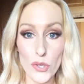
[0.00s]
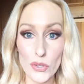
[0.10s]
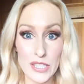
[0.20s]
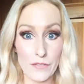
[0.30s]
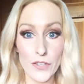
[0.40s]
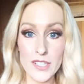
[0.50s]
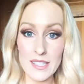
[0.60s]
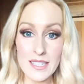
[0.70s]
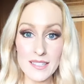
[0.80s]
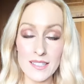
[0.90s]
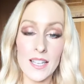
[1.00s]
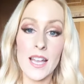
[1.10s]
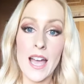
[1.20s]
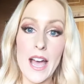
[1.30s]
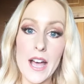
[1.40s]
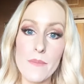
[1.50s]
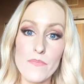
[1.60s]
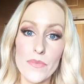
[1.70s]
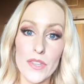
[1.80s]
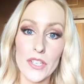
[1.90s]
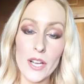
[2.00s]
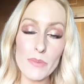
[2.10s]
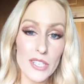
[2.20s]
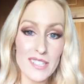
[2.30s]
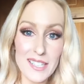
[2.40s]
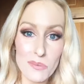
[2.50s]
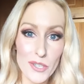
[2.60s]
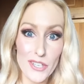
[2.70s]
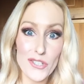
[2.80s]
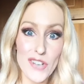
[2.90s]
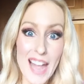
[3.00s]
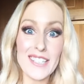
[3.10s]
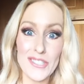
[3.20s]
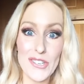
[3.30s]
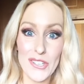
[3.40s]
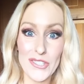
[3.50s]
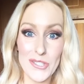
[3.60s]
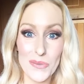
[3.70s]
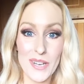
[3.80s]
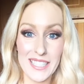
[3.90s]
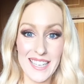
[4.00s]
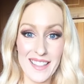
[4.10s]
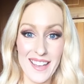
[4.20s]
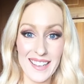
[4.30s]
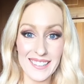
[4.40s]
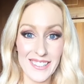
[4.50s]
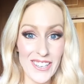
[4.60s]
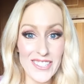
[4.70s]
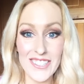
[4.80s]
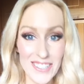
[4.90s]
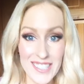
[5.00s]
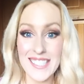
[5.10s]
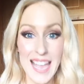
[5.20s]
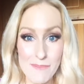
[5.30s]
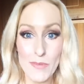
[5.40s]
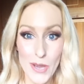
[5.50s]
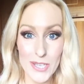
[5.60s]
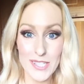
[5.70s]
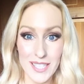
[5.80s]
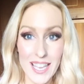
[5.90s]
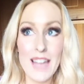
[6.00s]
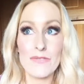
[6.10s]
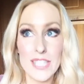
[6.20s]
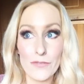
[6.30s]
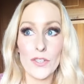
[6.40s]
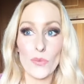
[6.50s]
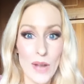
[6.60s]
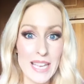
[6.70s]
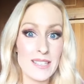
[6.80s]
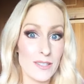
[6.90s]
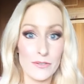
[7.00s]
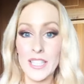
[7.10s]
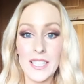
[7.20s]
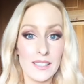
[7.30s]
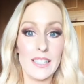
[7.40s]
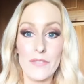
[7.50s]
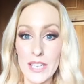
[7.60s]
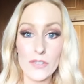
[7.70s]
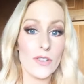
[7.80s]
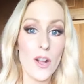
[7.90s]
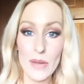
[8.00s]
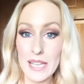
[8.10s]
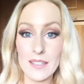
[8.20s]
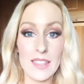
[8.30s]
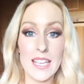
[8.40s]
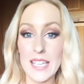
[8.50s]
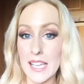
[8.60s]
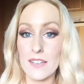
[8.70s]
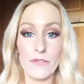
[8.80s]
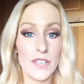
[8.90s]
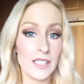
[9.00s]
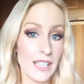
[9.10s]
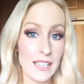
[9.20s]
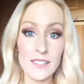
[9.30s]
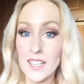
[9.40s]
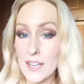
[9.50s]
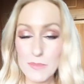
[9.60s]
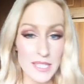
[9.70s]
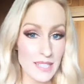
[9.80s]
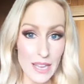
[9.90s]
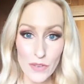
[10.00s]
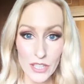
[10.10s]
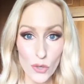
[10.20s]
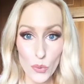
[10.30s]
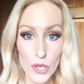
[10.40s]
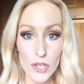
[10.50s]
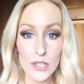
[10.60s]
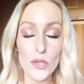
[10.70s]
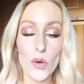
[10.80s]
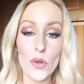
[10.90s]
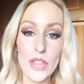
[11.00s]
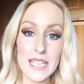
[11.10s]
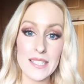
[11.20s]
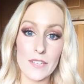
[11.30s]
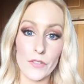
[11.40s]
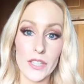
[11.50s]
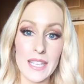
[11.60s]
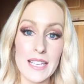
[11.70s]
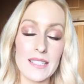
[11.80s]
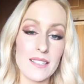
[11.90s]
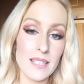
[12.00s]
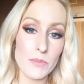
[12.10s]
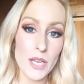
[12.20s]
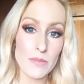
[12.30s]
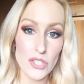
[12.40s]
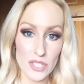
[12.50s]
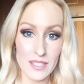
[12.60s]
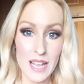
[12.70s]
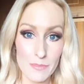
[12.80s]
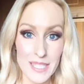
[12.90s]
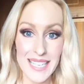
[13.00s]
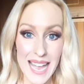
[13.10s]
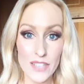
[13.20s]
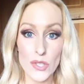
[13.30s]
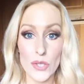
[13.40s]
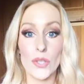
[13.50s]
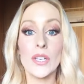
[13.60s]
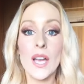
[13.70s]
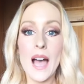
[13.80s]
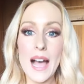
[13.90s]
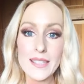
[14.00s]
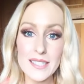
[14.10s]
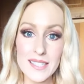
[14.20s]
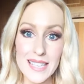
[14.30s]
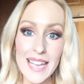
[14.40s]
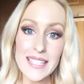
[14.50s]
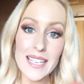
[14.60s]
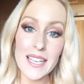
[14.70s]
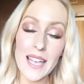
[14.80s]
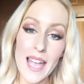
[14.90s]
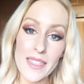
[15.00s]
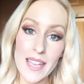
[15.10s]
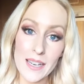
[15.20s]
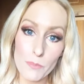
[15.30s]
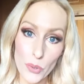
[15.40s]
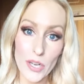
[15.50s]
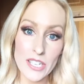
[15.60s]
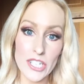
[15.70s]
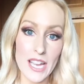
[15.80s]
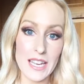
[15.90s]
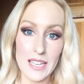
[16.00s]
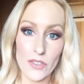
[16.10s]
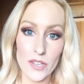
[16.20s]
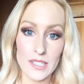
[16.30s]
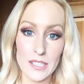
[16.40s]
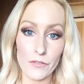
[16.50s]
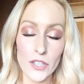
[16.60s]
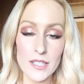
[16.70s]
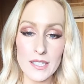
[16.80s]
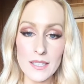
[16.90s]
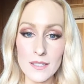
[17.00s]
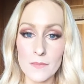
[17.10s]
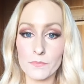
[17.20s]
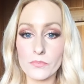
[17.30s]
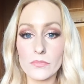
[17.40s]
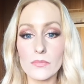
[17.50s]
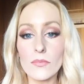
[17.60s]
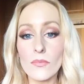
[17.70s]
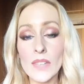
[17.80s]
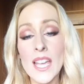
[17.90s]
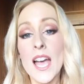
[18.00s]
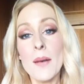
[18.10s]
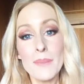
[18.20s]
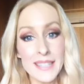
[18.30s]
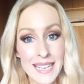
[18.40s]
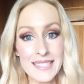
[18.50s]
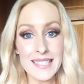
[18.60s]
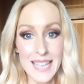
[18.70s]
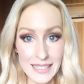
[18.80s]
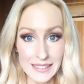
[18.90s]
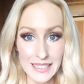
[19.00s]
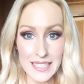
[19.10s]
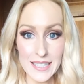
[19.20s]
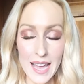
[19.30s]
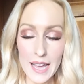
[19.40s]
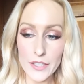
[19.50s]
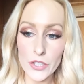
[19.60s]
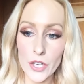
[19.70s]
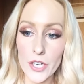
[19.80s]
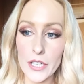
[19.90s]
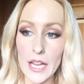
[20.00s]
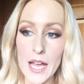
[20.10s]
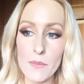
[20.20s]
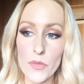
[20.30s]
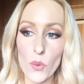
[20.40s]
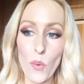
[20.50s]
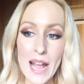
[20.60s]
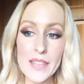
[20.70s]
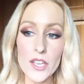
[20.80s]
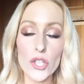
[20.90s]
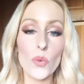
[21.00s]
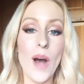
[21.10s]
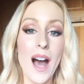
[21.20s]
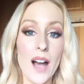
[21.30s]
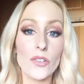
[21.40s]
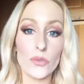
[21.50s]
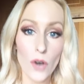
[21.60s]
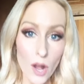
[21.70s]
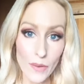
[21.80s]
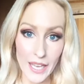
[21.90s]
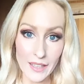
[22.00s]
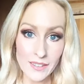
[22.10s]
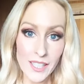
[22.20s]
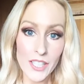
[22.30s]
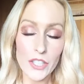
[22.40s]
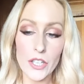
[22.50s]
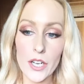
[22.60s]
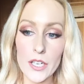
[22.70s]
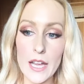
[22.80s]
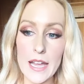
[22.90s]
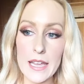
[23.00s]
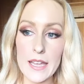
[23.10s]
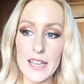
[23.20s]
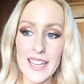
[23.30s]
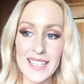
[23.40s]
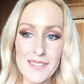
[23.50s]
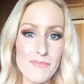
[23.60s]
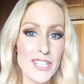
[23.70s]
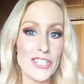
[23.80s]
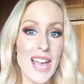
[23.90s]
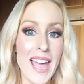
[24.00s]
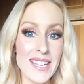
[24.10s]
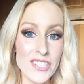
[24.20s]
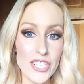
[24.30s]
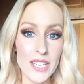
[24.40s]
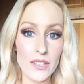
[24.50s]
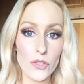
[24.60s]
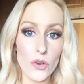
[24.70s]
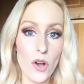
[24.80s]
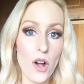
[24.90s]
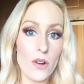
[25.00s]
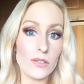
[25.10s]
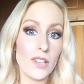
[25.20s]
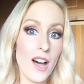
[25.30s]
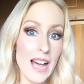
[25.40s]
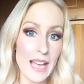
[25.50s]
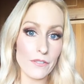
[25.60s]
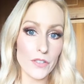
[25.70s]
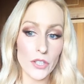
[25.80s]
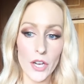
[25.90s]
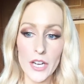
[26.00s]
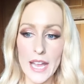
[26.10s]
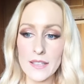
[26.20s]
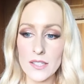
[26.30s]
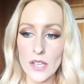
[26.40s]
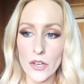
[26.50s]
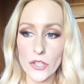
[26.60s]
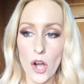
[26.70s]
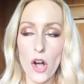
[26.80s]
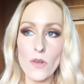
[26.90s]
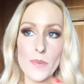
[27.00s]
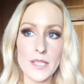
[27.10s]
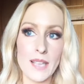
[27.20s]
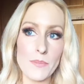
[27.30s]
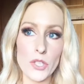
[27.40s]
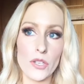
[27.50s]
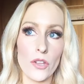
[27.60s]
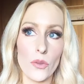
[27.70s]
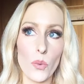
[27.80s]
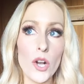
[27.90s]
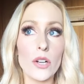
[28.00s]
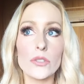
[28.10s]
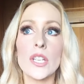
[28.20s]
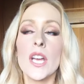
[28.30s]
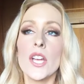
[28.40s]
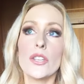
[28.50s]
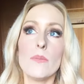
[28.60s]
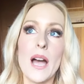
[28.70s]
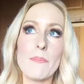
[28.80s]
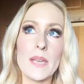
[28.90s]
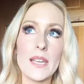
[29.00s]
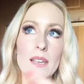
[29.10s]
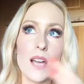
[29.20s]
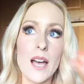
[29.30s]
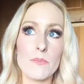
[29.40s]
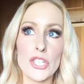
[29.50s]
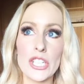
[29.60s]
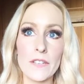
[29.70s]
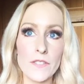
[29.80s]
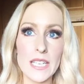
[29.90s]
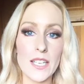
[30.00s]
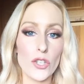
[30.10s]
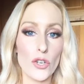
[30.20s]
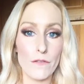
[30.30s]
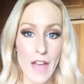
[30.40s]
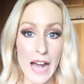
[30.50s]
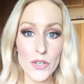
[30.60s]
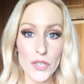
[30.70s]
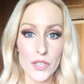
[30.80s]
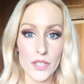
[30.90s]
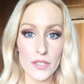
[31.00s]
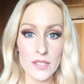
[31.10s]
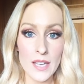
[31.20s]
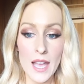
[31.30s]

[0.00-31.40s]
your differences, um, you know, because that's what attracts you to one another. You know, you're not the same person. You have different ways of living, growing, thinking, feeling, perceiving the world, all these different things. And sometimes it just comes down to understanding and then appreciating those differences but then, secondly, to that, you know, um, the way that you are growing, you know, uh, it can be changing your whole life, you know, and so your whole perception on the world, you might be um, shifting in your values,